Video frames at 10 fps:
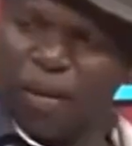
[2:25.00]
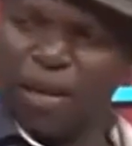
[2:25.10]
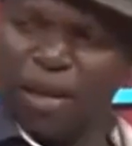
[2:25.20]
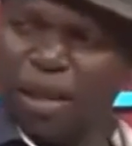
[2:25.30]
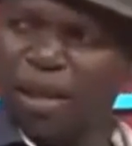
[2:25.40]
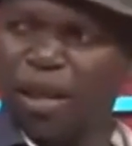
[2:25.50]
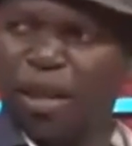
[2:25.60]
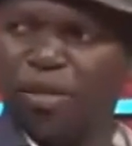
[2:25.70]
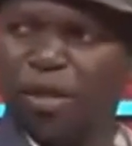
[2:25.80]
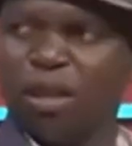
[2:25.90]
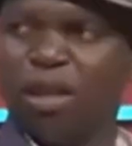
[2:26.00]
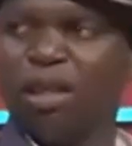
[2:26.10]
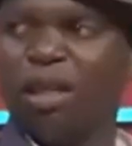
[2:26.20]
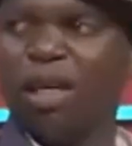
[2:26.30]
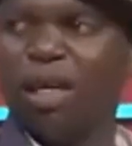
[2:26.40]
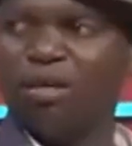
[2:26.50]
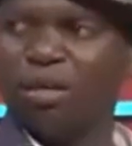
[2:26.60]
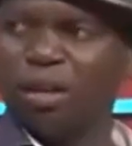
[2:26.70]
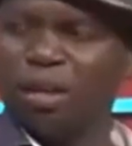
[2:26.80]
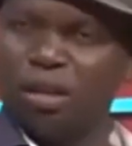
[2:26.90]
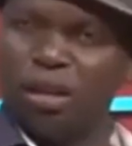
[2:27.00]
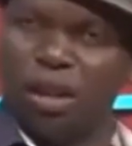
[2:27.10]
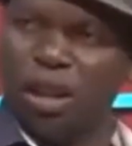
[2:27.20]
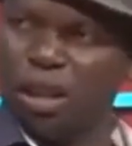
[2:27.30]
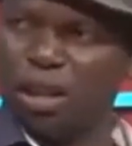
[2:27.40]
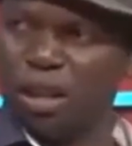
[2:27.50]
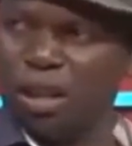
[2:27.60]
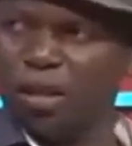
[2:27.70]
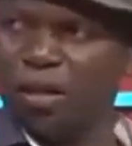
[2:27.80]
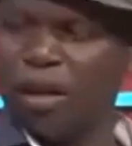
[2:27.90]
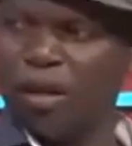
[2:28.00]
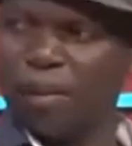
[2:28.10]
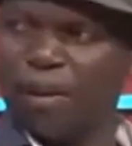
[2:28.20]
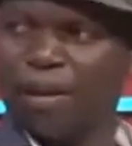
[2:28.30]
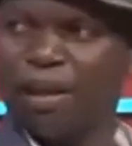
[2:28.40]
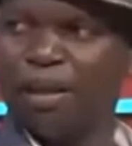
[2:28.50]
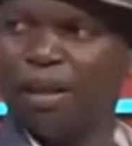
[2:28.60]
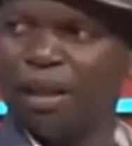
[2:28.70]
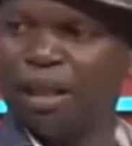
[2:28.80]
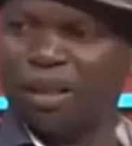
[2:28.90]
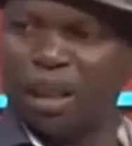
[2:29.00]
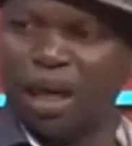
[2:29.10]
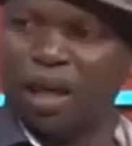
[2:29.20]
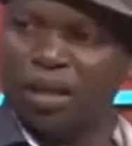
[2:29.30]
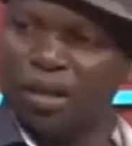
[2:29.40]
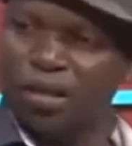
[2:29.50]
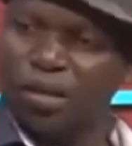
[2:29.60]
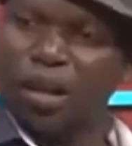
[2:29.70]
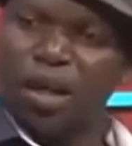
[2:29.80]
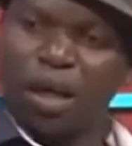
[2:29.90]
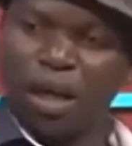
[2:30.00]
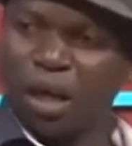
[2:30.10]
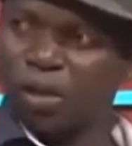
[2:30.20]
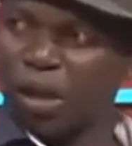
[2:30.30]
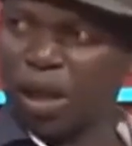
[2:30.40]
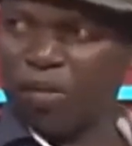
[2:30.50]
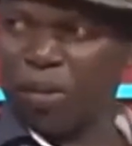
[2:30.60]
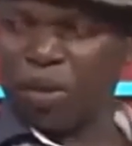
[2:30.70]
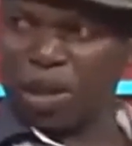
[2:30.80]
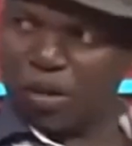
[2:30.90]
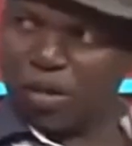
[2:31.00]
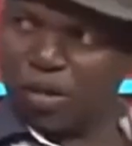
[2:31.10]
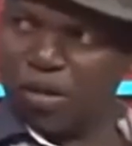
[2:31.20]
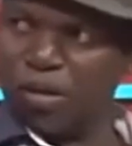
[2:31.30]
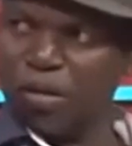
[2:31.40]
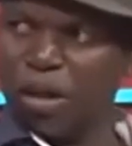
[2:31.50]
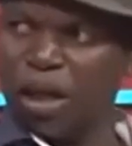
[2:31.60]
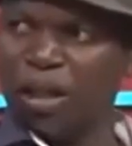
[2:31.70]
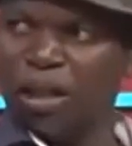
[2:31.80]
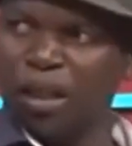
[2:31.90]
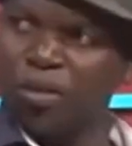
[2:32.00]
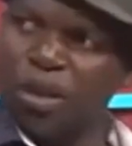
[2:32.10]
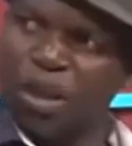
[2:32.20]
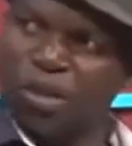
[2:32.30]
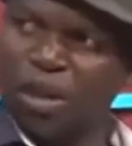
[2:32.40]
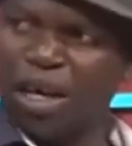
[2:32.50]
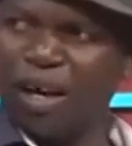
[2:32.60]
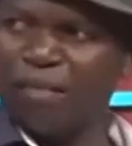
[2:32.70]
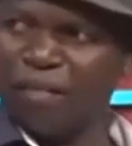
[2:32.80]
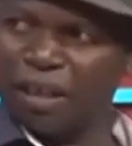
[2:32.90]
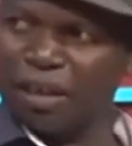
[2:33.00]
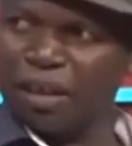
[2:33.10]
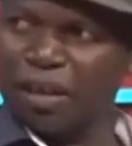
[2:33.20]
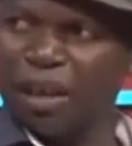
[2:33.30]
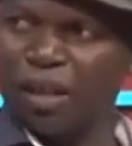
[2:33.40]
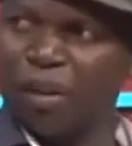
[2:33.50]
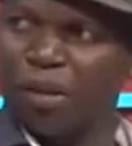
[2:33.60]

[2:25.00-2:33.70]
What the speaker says: things that they actually encounter. Let's say the child can actually abuse alcohol, and that will actually affect that